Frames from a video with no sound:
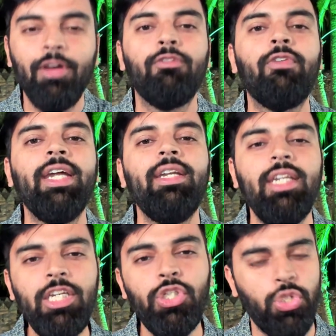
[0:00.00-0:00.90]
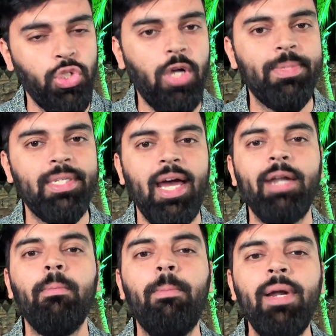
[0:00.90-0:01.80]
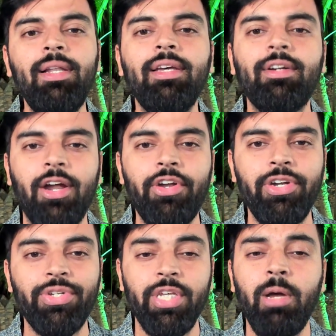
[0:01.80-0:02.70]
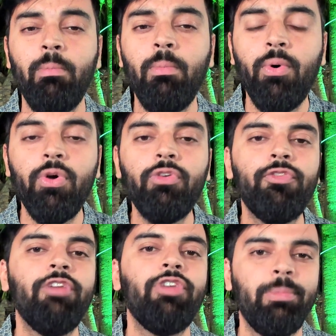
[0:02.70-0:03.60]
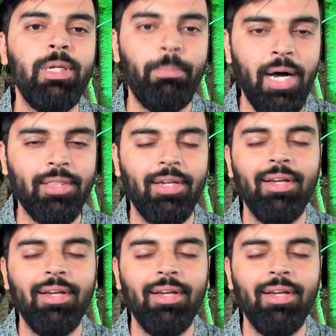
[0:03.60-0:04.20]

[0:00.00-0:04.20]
find niche jobs and build their careers in a more favorable path